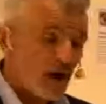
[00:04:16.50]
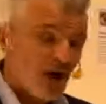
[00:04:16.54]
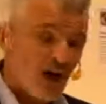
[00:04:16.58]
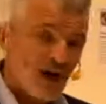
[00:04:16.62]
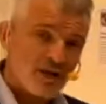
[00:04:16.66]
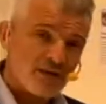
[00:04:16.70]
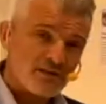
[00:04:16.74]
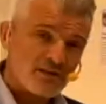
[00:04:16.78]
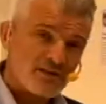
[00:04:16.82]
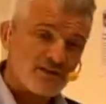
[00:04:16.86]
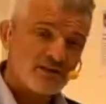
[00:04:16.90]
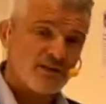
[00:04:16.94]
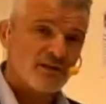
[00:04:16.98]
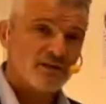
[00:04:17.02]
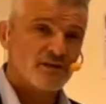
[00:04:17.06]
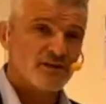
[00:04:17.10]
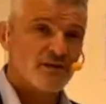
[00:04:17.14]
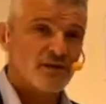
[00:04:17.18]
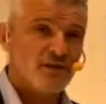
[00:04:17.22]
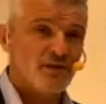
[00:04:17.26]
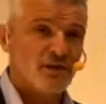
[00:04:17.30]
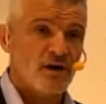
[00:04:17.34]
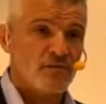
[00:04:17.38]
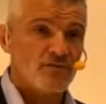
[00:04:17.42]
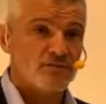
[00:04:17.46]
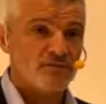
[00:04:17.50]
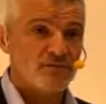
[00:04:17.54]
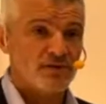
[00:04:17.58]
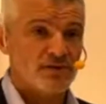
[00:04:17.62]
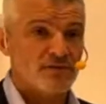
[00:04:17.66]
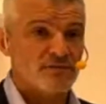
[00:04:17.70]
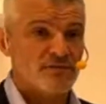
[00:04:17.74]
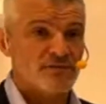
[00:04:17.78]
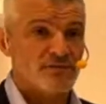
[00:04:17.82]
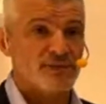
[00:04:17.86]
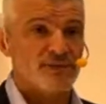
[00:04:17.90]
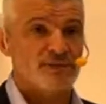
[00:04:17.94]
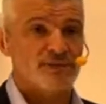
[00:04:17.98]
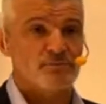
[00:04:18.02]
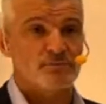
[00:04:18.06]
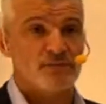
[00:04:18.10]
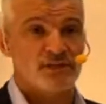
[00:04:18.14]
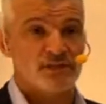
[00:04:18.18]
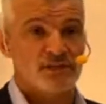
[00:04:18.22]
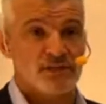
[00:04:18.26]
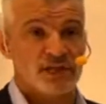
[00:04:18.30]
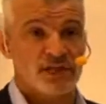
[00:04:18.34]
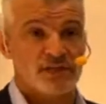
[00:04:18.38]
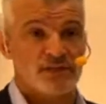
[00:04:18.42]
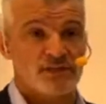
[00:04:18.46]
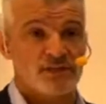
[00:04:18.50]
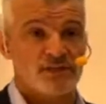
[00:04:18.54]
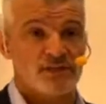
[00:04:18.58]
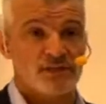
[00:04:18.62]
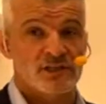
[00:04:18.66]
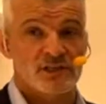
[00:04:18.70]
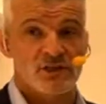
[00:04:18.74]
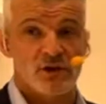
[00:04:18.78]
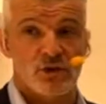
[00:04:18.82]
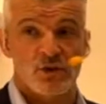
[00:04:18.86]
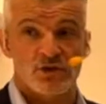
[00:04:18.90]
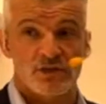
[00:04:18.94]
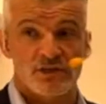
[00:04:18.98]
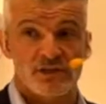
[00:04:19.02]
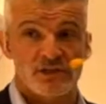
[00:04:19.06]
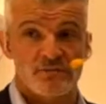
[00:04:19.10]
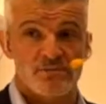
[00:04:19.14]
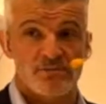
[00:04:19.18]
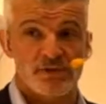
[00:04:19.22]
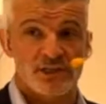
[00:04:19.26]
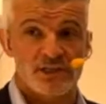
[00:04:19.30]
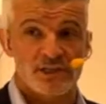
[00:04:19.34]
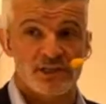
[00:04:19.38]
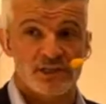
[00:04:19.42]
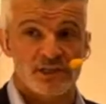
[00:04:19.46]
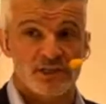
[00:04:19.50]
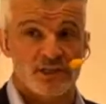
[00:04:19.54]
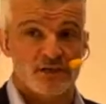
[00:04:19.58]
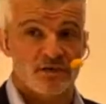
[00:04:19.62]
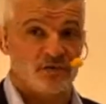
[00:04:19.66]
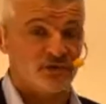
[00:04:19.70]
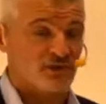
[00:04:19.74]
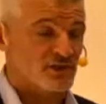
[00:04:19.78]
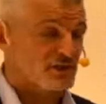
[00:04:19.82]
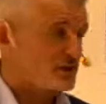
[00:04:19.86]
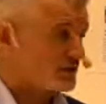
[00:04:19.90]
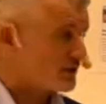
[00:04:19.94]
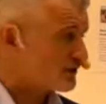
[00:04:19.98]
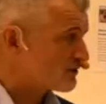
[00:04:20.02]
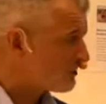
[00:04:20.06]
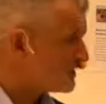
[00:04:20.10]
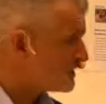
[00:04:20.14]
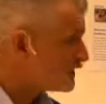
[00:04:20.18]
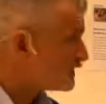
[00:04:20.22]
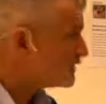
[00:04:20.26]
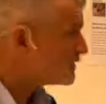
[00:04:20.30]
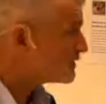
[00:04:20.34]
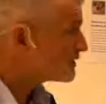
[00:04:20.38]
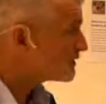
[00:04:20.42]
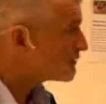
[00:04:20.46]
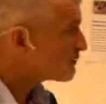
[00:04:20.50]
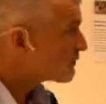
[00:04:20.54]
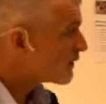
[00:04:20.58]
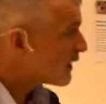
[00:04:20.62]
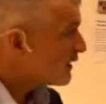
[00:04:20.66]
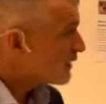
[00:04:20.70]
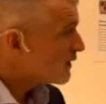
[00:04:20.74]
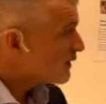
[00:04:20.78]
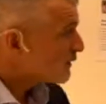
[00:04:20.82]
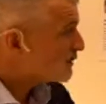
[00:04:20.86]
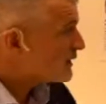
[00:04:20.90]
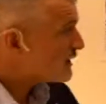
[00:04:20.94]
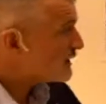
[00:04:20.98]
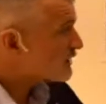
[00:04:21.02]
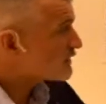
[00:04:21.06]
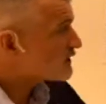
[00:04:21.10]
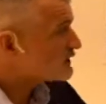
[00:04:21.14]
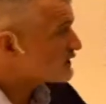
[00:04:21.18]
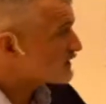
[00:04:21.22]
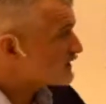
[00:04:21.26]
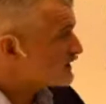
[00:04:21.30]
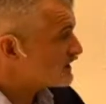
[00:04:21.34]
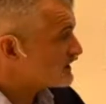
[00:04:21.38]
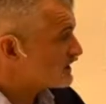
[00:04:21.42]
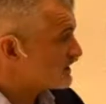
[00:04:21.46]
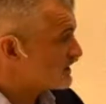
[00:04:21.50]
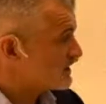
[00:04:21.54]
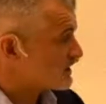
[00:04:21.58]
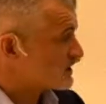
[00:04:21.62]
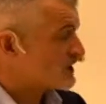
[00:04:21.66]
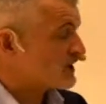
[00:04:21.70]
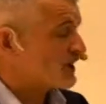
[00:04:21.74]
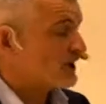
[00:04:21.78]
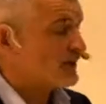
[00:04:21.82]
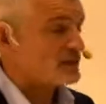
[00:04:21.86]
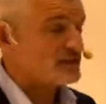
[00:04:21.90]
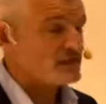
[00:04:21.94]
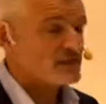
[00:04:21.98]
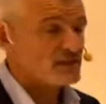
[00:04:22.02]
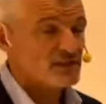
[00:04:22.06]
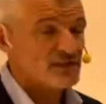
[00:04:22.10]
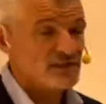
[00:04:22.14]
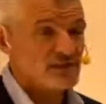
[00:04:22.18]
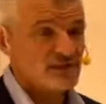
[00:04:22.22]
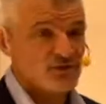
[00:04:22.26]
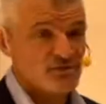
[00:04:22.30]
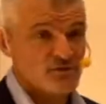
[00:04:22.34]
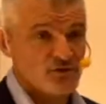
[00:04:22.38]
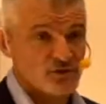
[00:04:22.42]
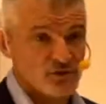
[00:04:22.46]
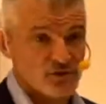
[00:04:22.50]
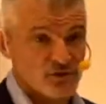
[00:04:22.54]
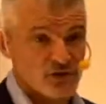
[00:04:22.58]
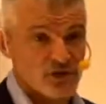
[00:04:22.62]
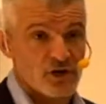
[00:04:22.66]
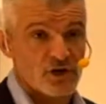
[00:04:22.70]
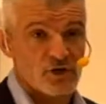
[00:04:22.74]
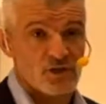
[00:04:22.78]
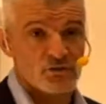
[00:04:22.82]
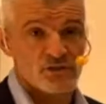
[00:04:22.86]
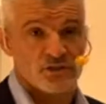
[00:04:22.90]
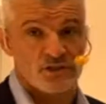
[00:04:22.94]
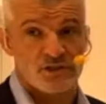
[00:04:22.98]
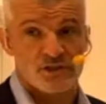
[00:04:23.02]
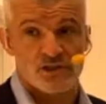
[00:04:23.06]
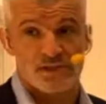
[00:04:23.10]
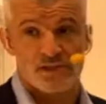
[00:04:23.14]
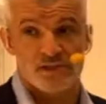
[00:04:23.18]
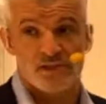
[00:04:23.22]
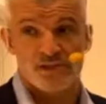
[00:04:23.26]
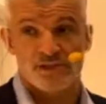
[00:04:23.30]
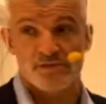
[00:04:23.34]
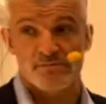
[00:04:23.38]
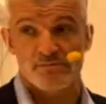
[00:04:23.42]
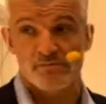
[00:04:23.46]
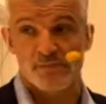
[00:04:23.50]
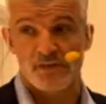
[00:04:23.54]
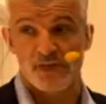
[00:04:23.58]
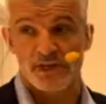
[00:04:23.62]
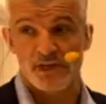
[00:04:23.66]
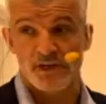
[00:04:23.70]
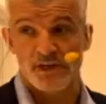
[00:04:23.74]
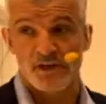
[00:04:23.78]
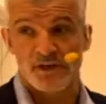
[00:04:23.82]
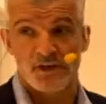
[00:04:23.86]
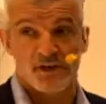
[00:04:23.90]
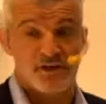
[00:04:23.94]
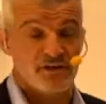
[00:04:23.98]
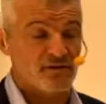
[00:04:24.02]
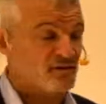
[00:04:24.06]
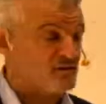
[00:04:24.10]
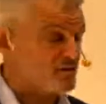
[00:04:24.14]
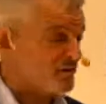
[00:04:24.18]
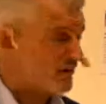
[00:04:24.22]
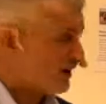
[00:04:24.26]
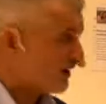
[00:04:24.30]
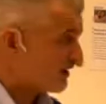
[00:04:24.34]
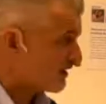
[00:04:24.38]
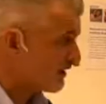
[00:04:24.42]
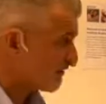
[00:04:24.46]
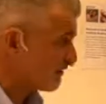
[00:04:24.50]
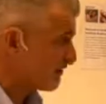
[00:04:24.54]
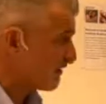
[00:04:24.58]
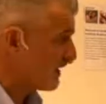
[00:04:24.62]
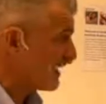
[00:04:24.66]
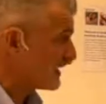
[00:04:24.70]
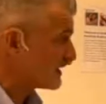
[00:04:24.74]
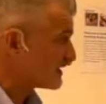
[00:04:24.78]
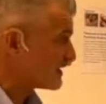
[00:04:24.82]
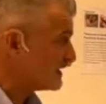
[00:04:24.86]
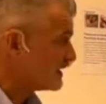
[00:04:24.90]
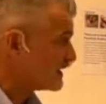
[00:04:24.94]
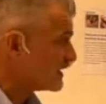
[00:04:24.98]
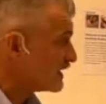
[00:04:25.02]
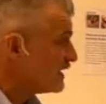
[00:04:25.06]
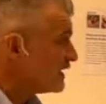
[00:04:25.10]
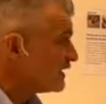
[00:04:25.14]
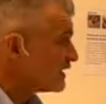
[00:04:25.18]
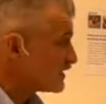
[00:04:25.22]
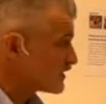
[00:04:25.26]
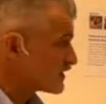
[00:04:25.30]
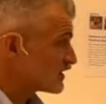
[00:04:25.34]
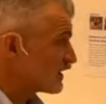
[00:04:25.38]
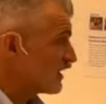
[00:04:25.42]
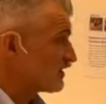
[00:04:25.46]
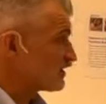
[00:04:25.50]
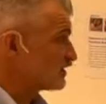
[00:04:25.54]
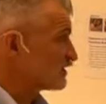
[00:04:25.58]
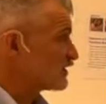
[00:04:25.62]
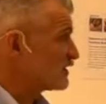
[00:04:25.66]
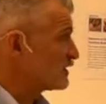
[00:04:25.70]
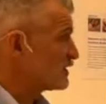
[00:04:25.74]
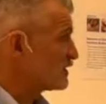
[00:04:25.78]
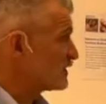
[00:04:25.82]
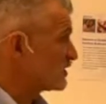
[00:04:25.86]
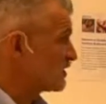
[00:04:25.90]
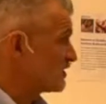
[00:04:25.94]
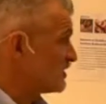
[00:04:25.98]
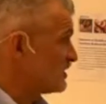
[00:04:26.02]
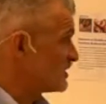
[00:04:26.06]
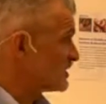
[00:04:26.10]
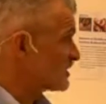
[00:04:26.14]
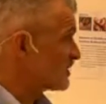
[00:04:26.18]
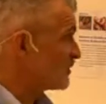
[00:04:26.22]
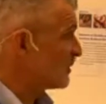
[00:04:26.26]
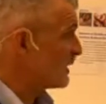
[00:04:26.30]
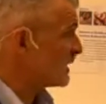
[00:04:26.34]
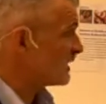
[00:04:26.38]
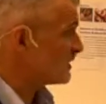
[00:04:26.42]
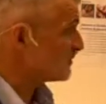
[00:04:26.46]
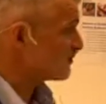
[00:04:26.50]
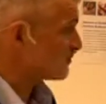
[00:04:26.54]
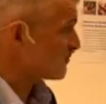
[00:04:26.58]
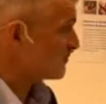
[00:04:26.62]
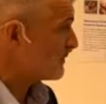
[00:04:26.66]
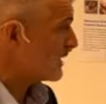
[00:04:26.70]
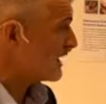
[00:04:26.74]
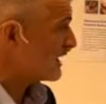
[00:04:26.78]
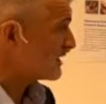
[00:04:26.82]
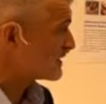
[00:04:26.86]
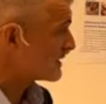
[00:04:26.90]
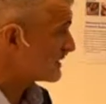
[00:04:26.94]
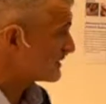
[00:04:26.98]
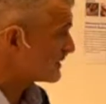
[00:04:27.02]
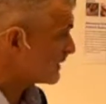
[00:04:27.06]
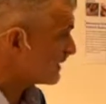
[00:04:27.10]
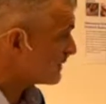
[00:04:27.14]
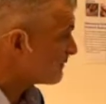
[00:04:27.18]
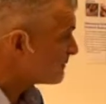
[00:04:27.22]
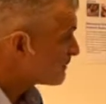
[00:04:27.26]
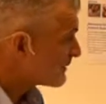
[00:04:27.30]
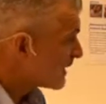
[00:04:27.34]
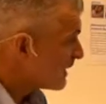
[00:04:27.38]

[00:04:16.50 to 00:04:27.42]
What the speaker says: As the number of these potentially toxic materials increases, we can see that the chances of your culture system being unaffected starts to decrease quite dramatically.